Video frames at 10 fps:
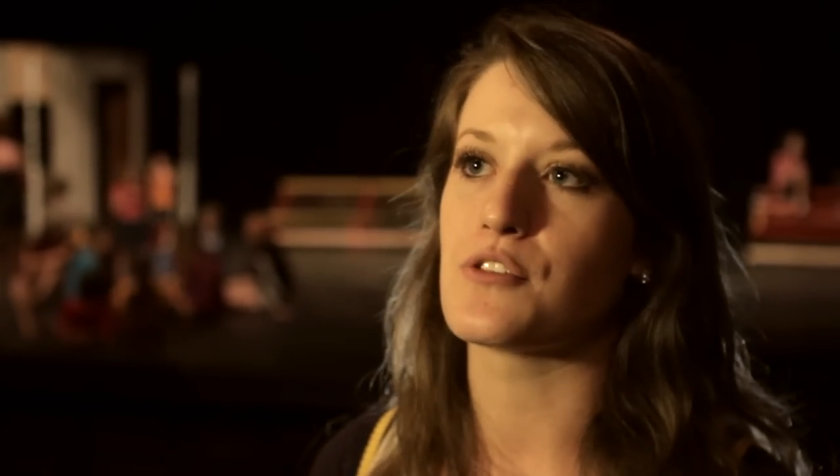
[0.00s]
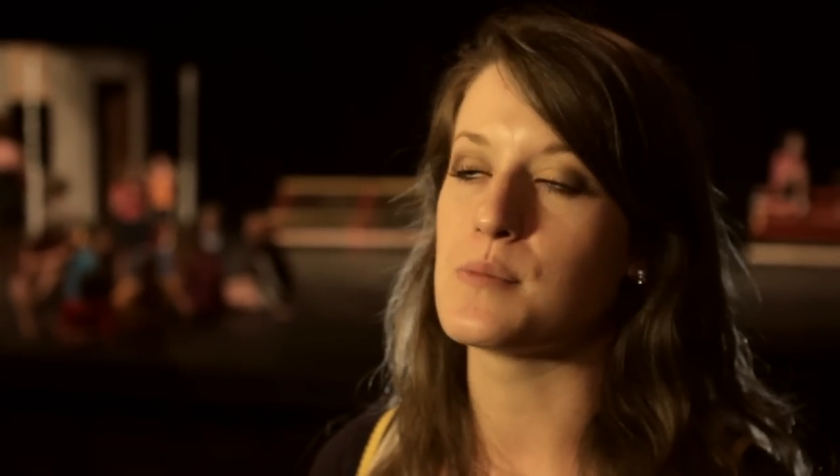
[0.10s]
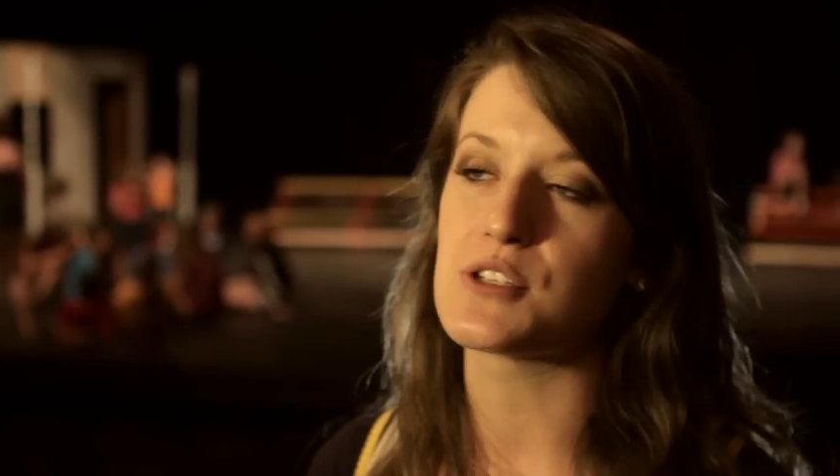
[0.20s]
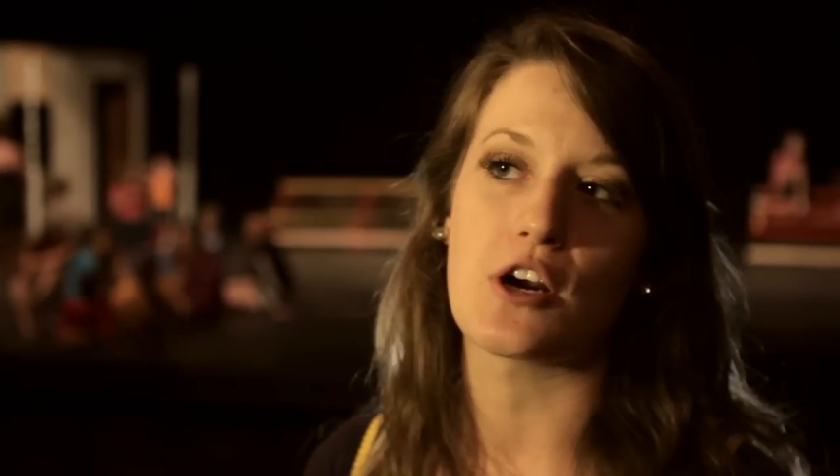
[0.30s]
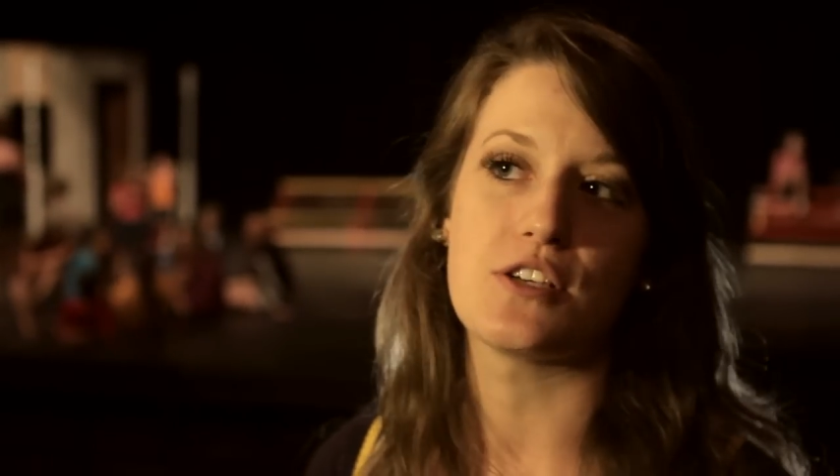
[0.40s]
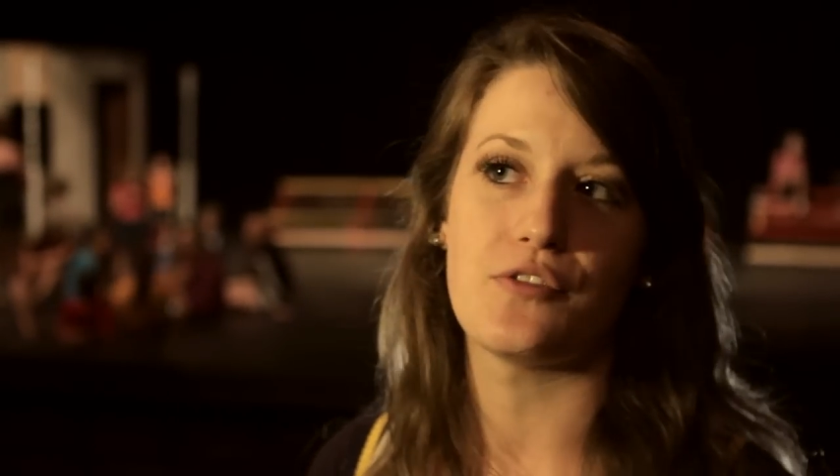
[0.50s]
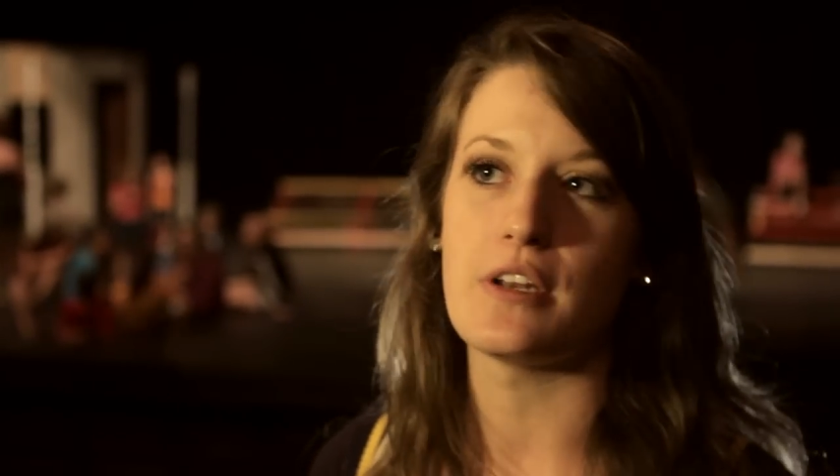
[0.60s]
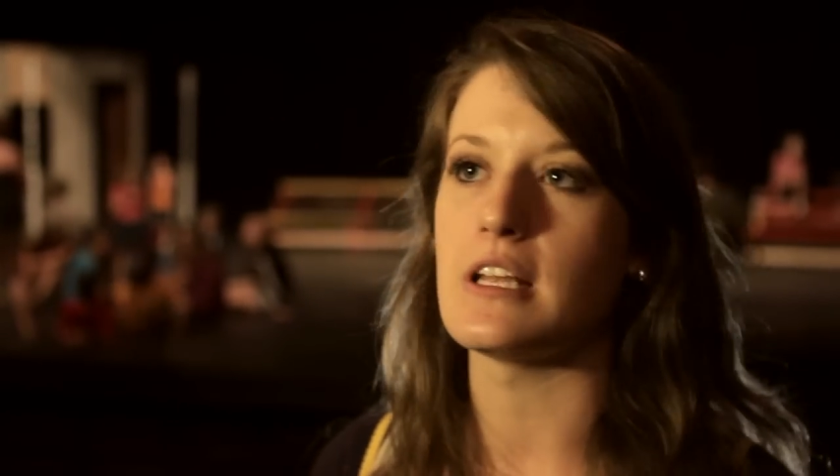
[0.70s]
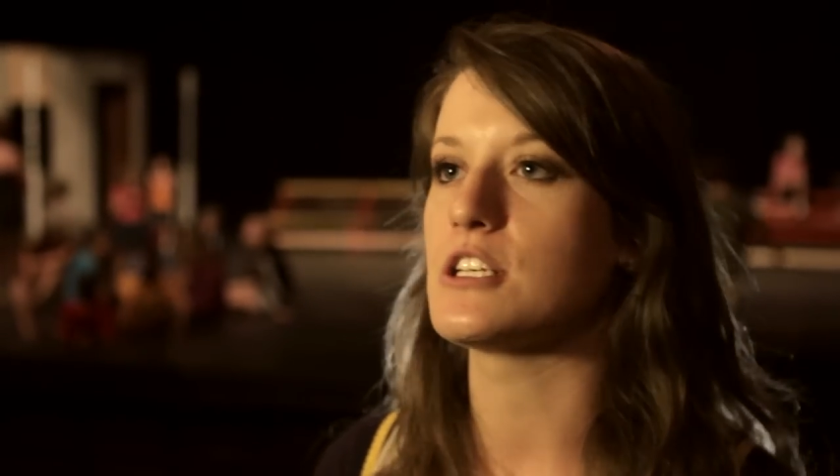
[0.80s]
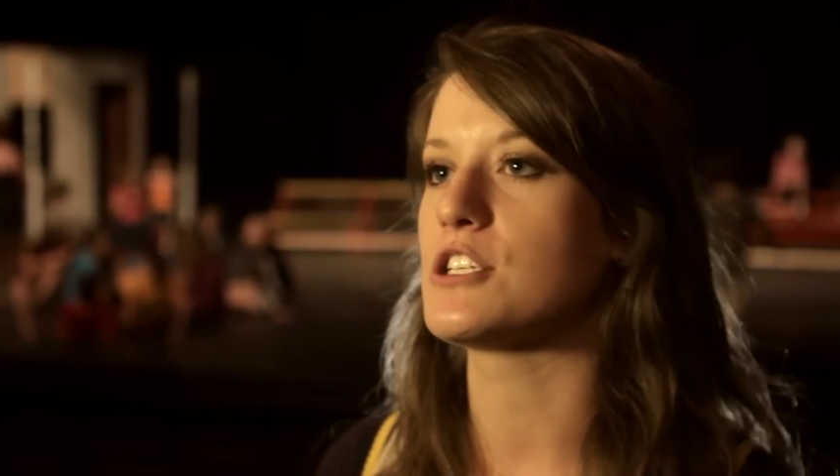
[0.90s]
from start to
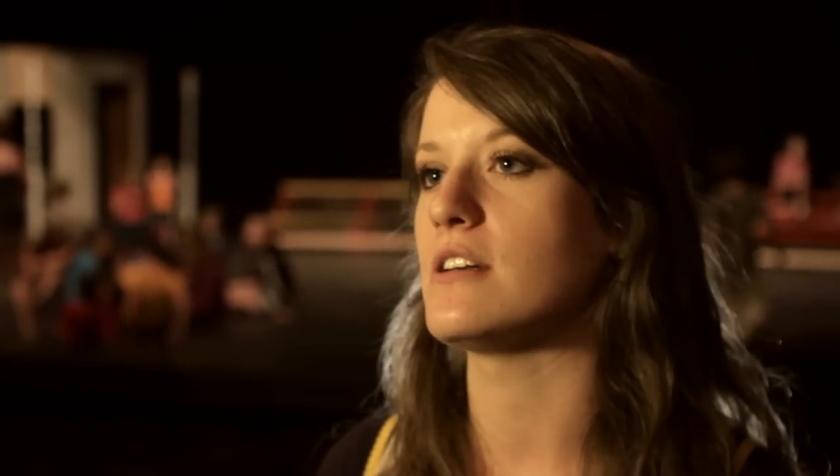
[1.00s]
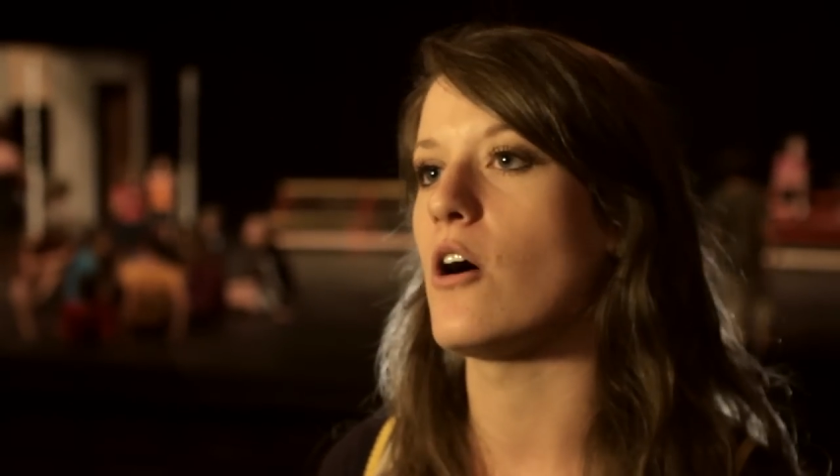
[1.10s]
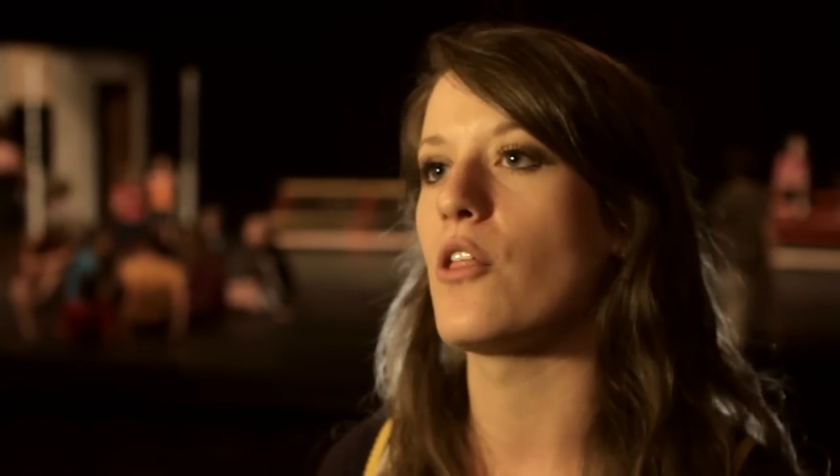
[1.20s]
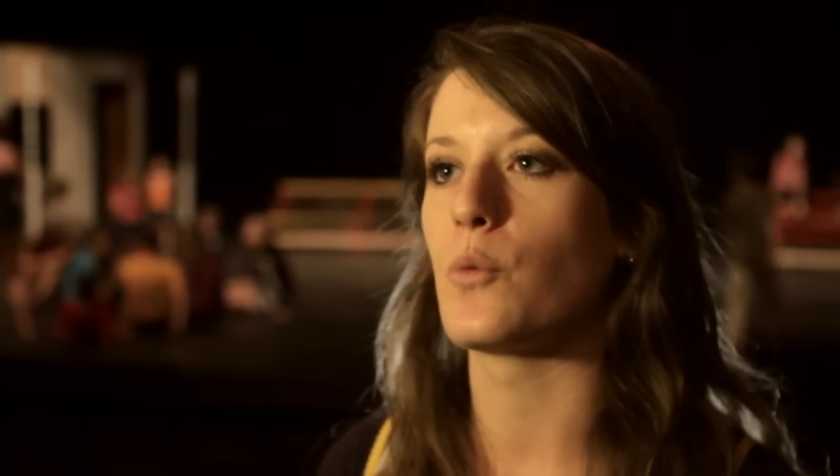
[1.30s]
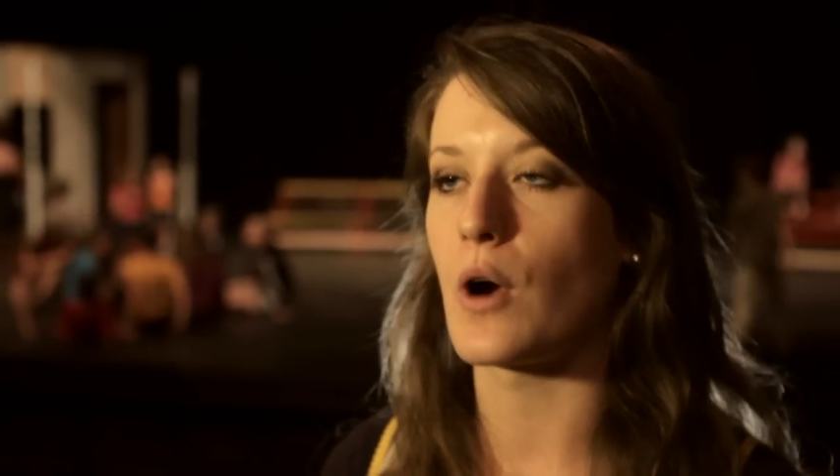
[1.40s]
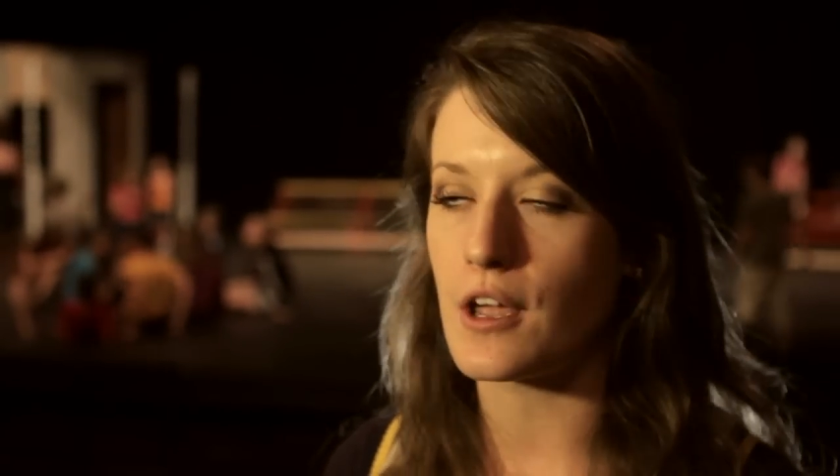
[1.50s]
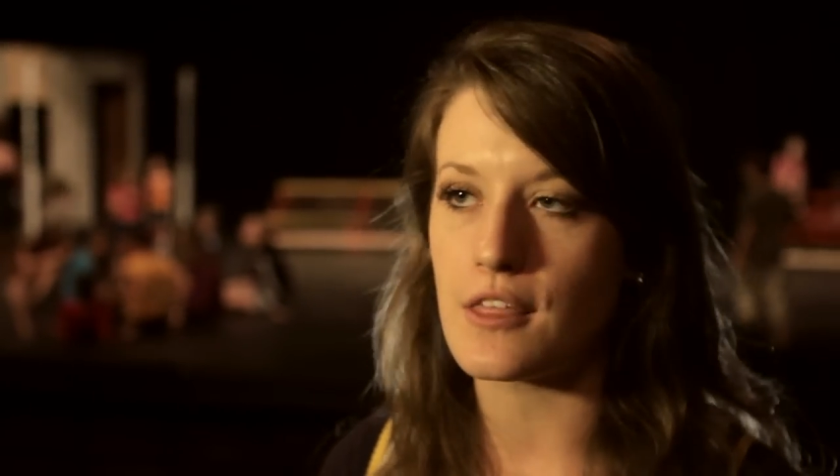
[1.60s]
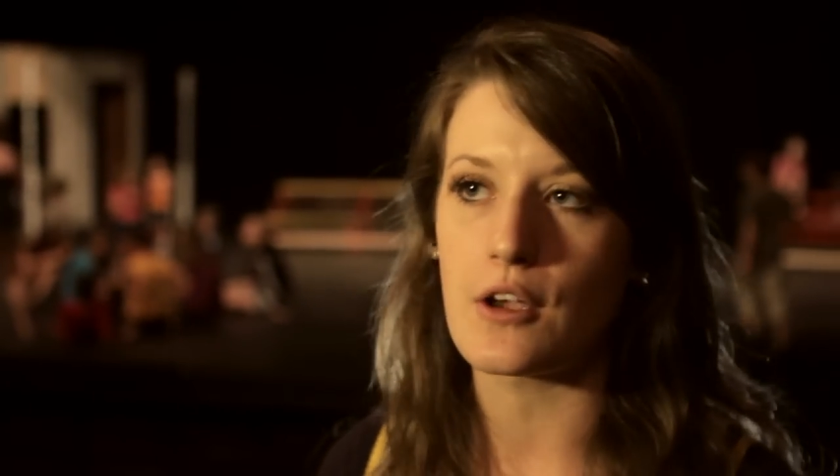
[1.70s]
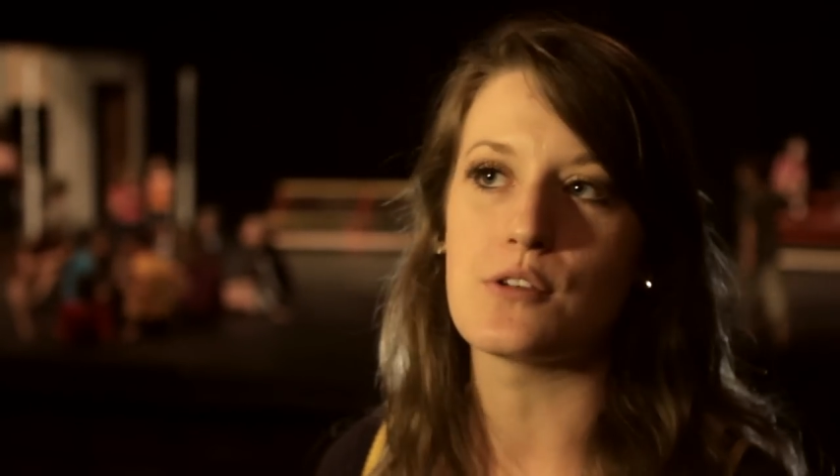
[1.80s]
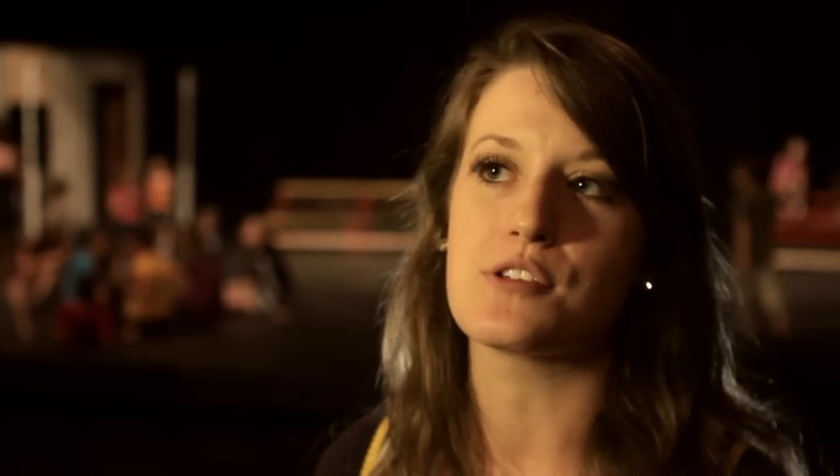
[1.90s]
finish and all the work
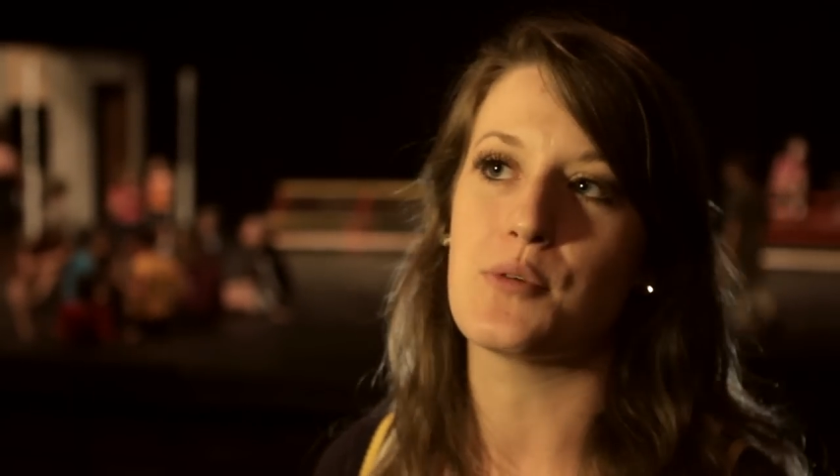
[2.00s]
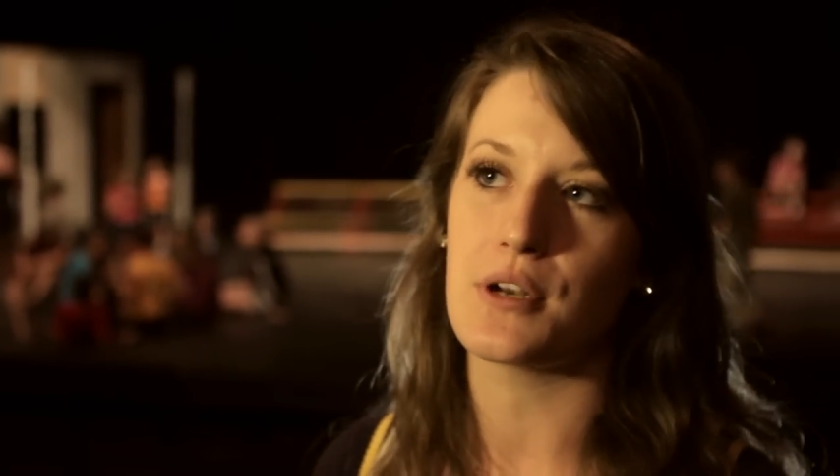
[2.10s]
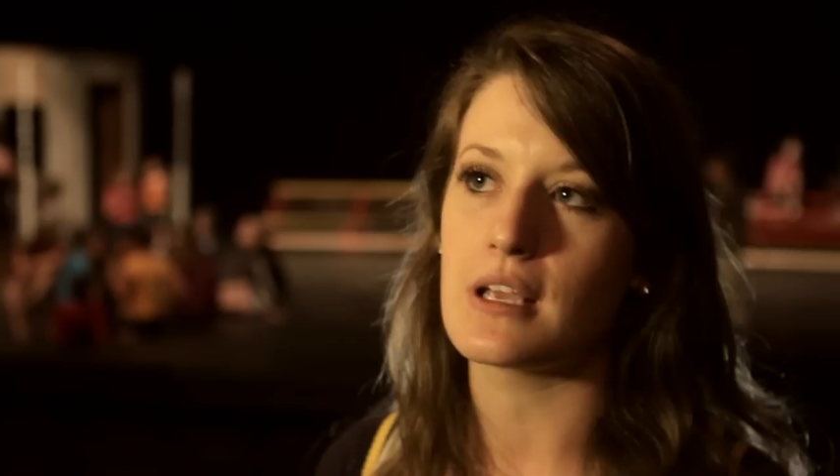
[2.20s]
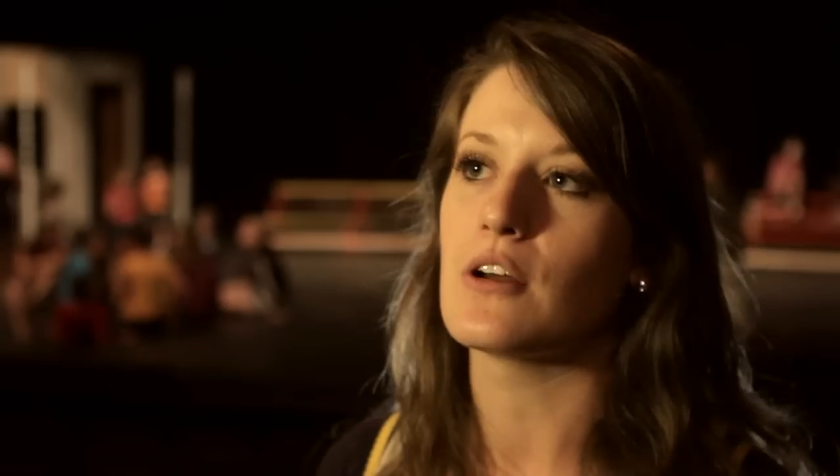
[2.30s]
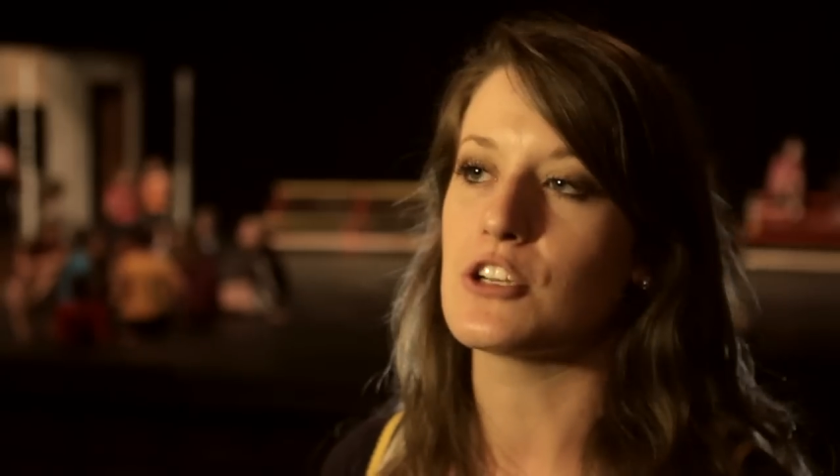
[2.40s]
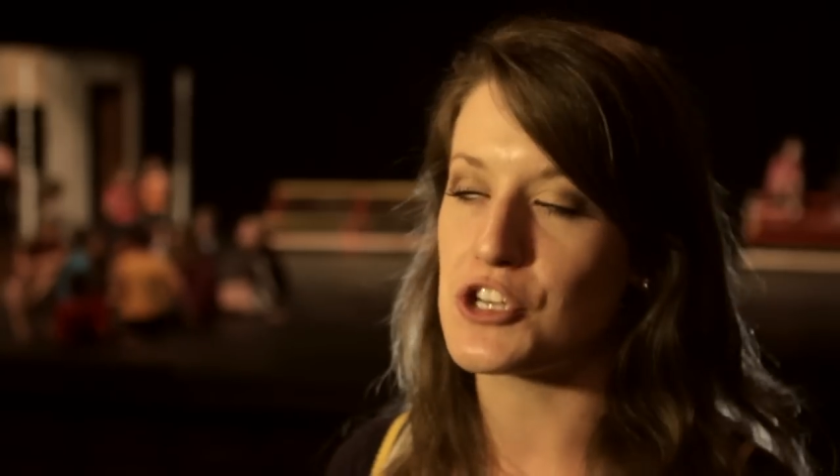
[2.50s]
that goes to putting on a